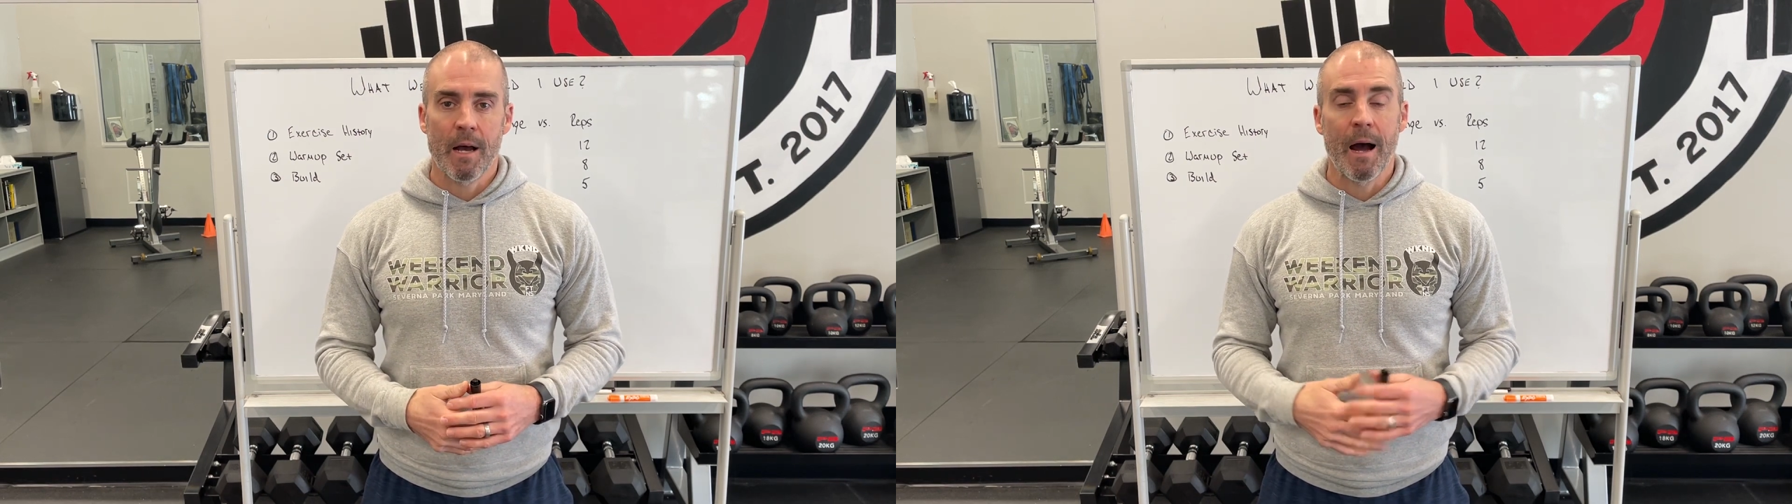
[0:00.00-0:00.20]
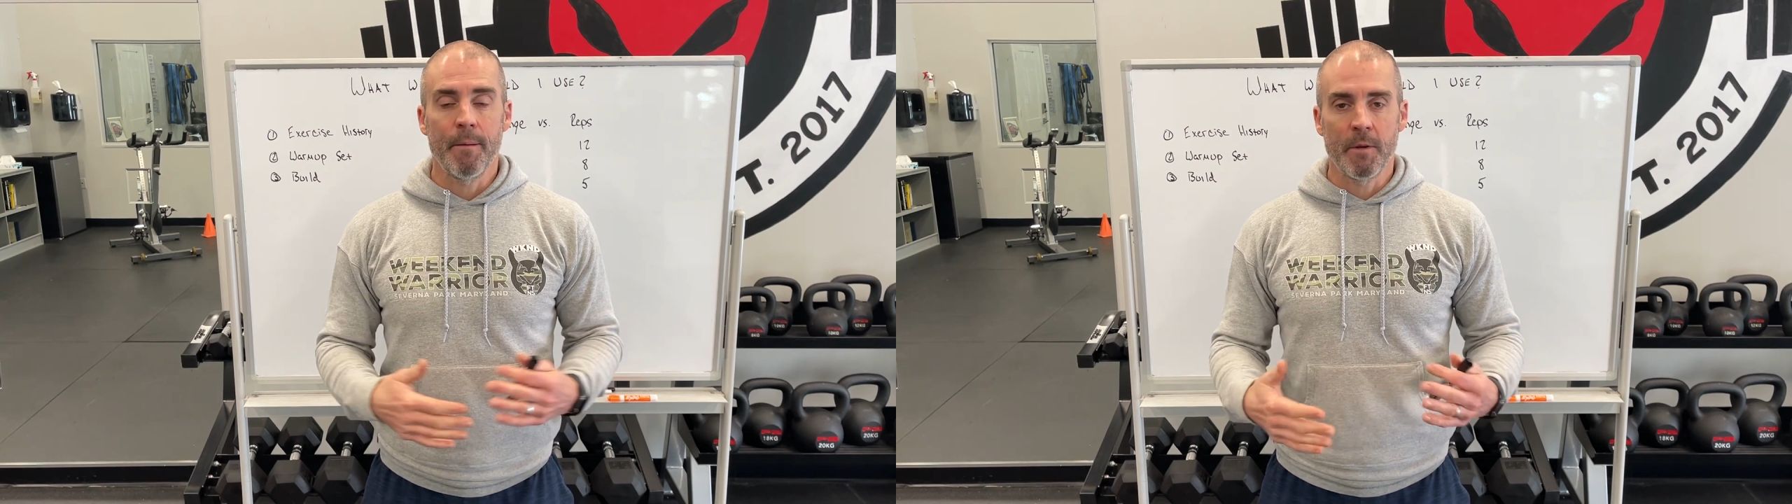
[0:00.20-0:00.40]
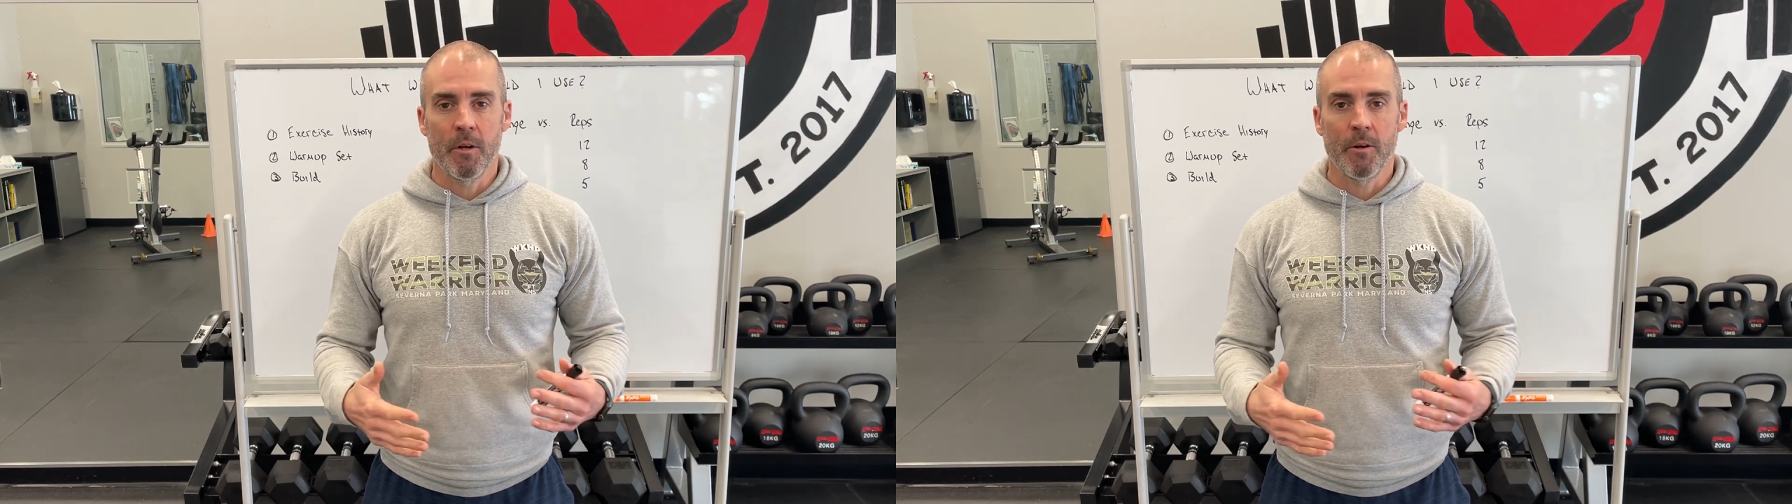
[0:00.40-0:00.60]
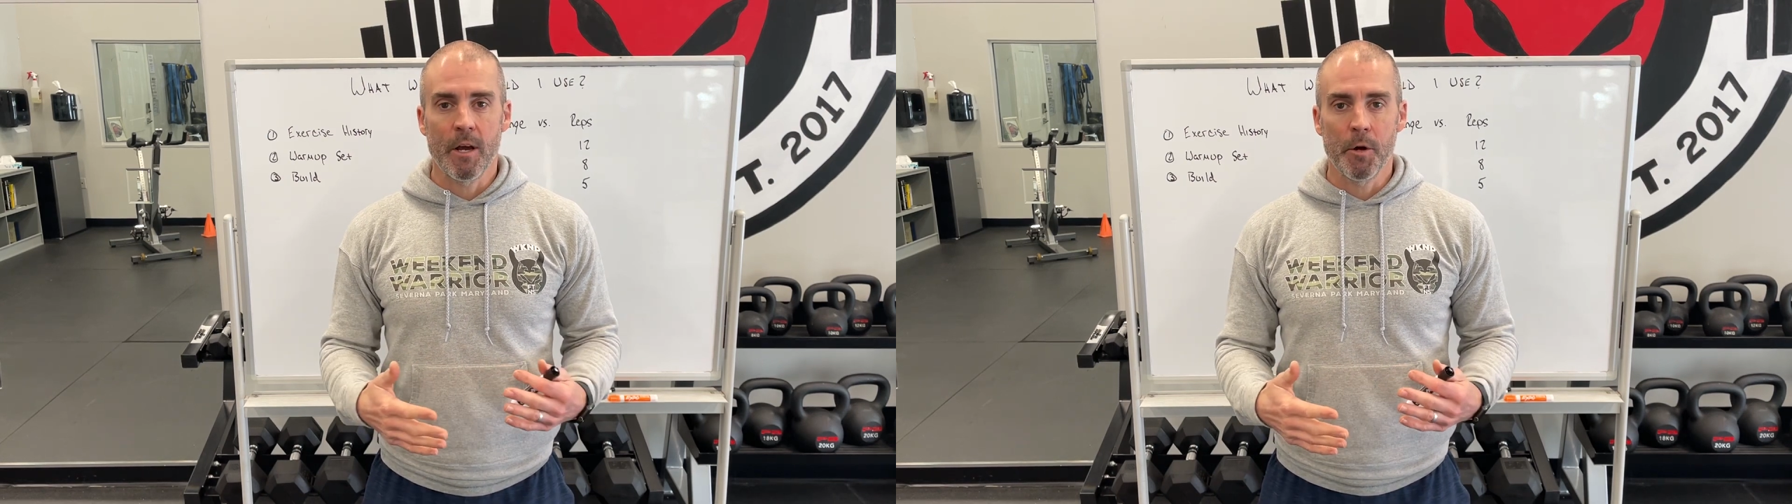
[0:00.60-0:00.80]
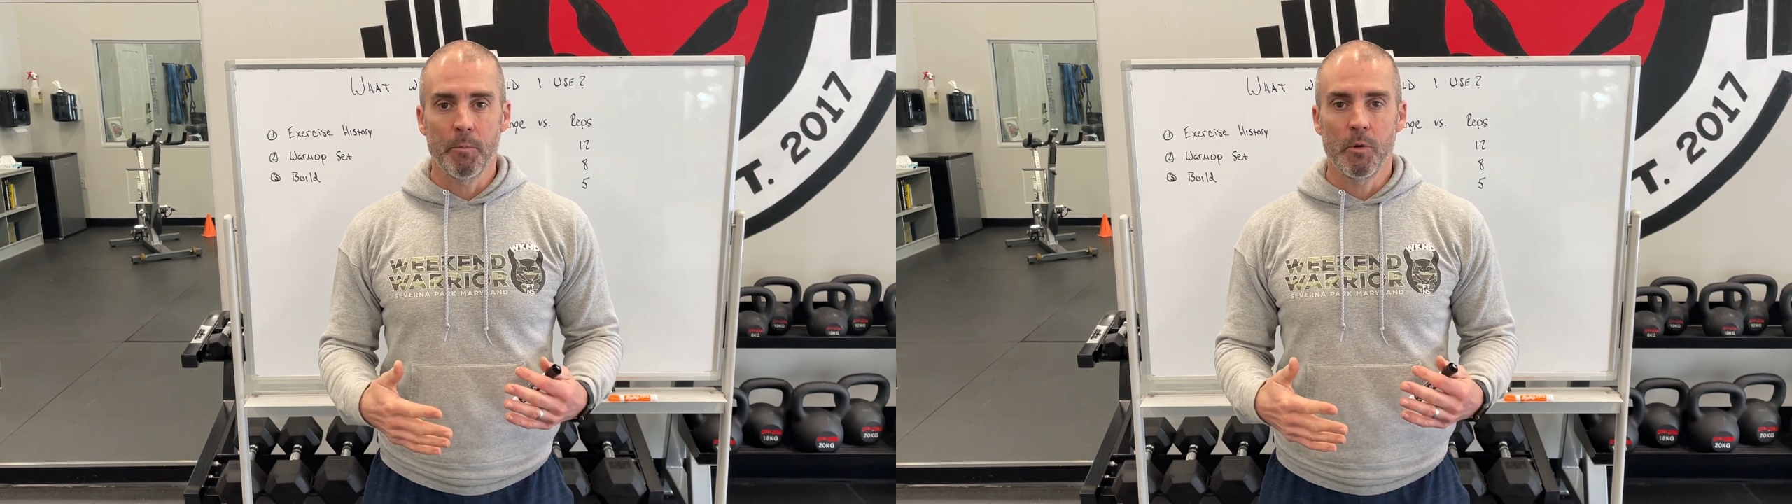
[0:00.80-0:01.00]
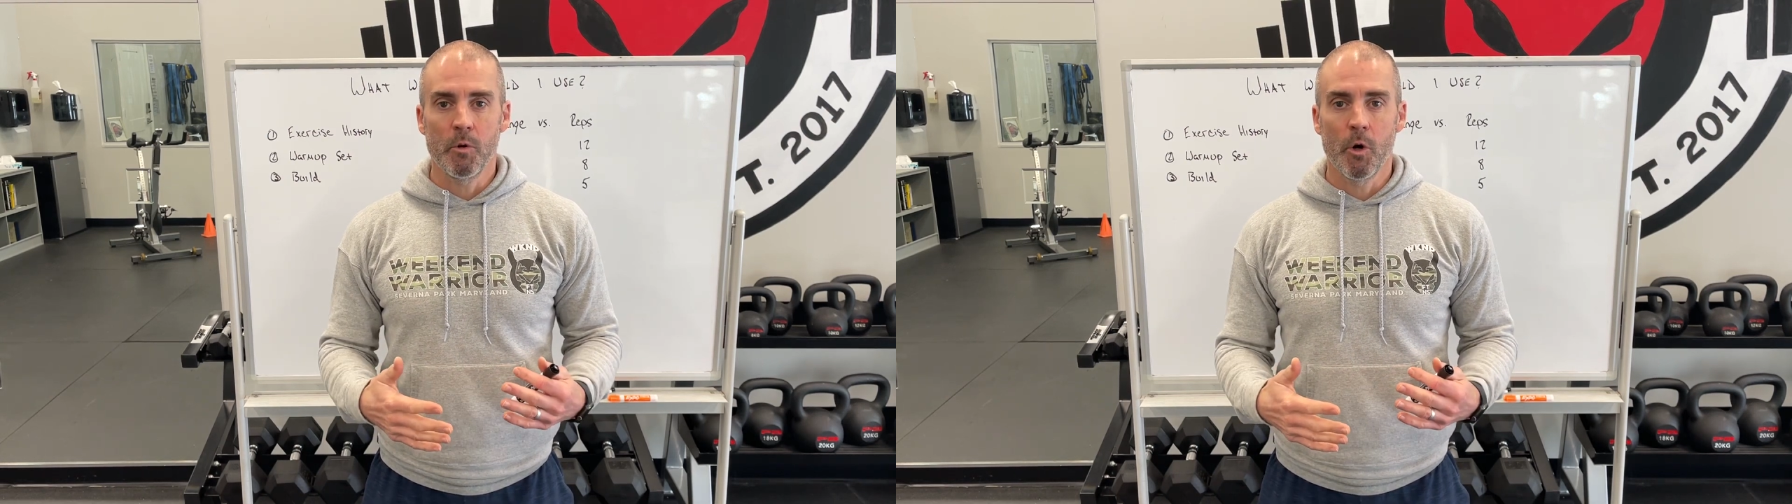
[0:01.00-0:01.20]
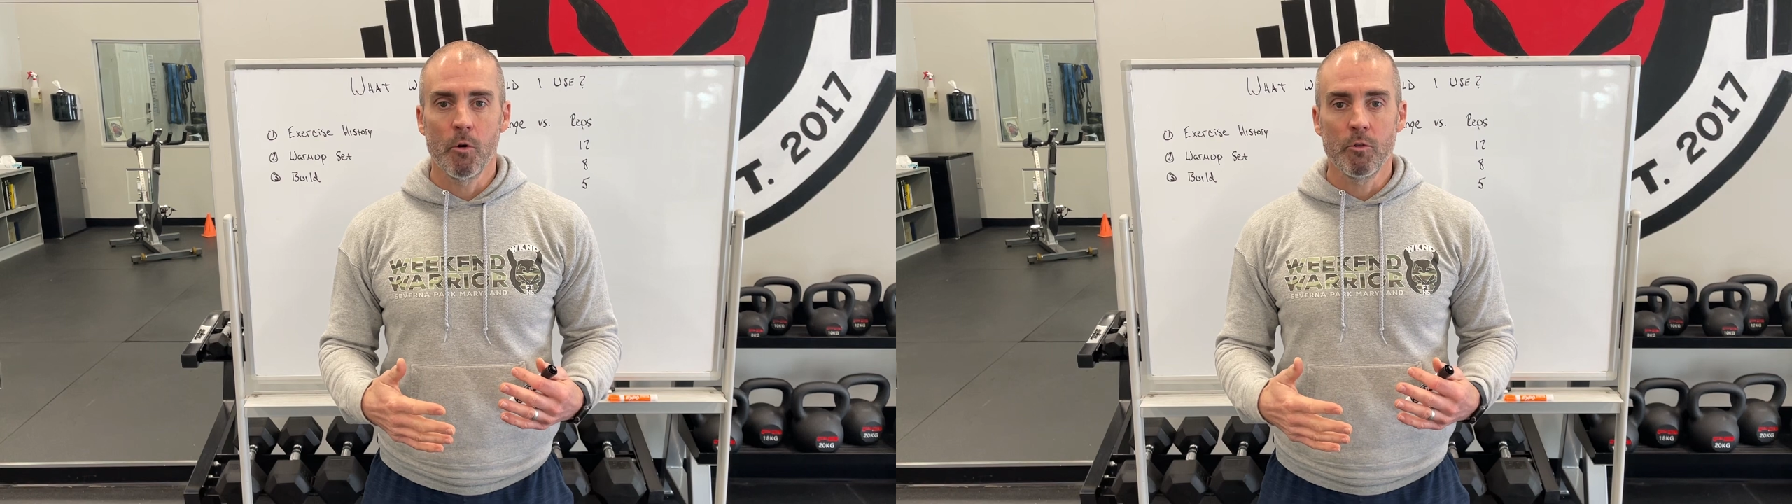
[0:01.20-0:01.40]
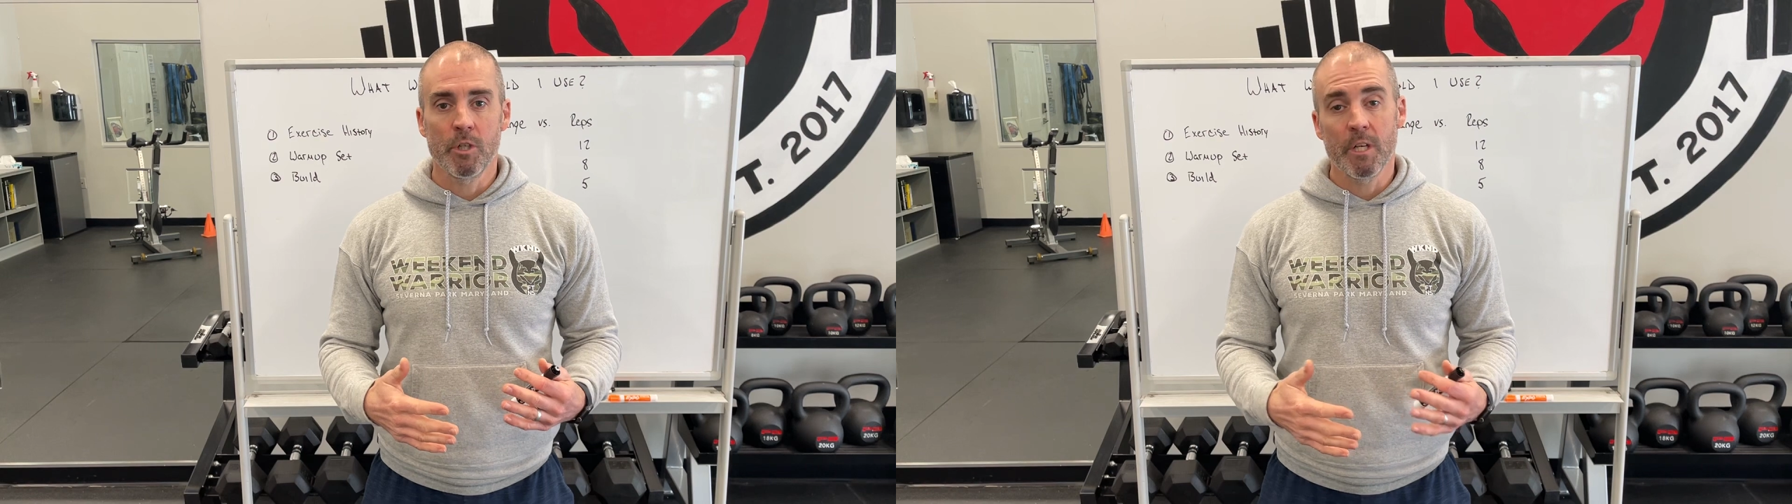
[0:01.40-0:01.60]
I'm here to help you
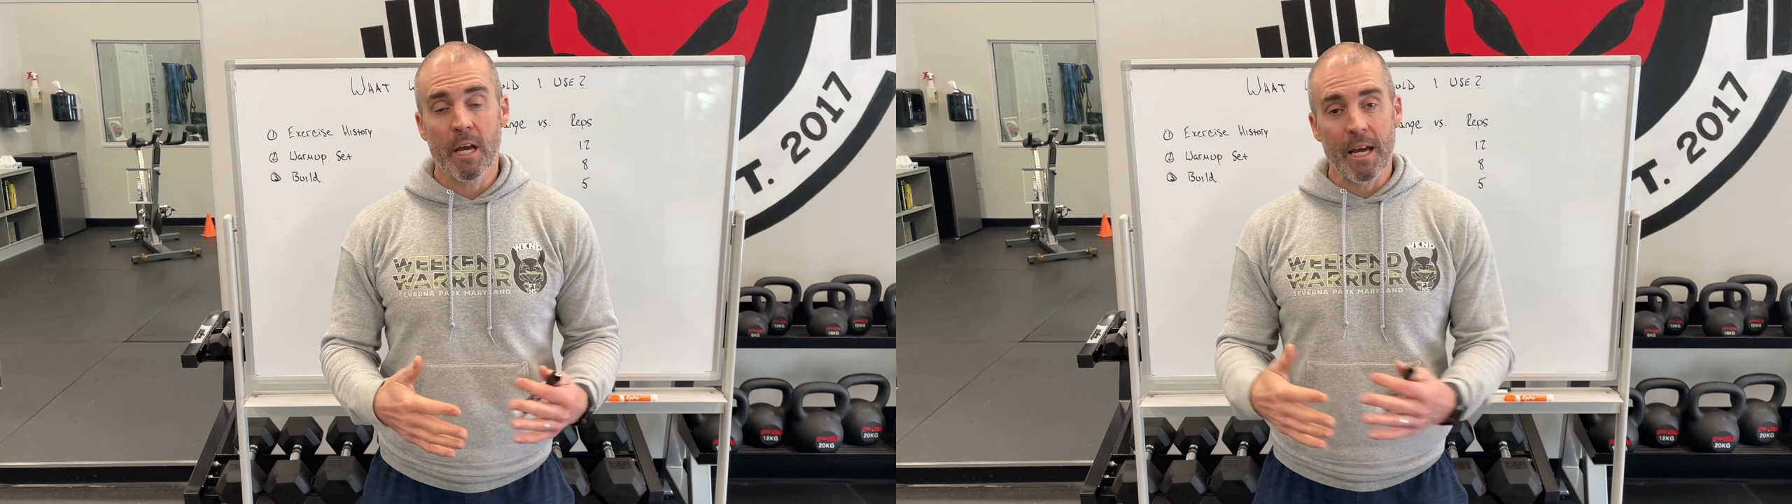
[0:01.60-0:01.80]
coach